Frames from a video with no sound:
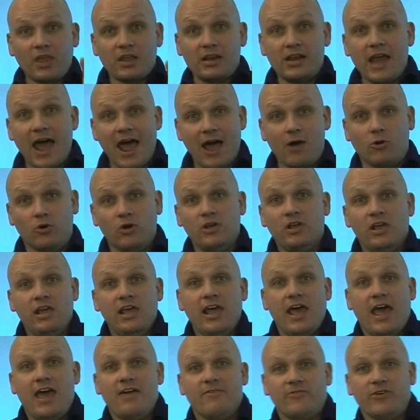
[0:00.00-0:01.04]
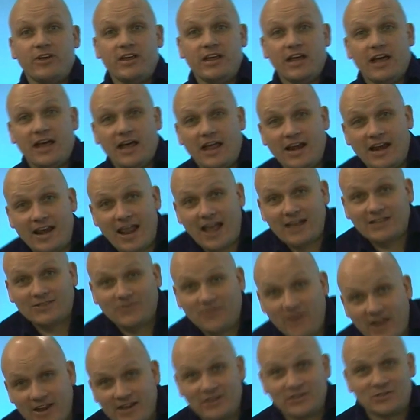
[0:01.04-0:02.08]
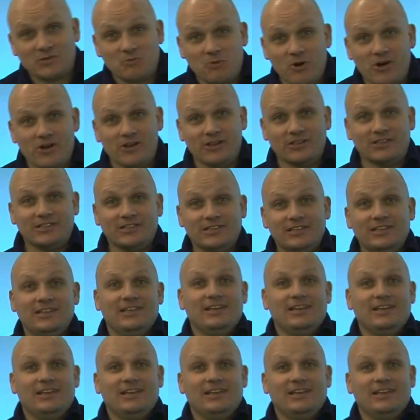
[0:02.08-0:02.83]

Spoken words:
Now, every Las Vegas world